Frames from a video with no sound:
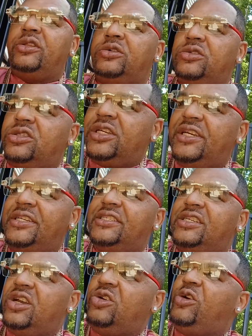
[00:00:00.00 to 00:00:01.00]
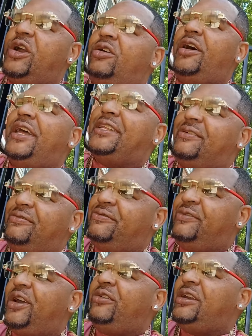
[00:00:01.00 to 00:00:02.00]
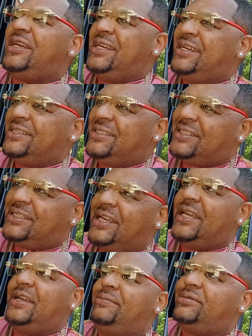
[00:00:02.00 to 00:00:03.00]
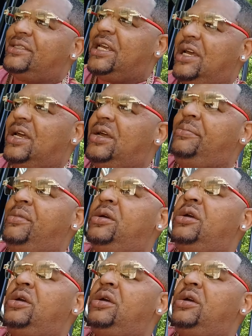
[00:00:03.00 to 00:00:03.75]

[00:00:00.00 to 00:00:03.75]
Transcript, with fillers: those things in the ground at the very same time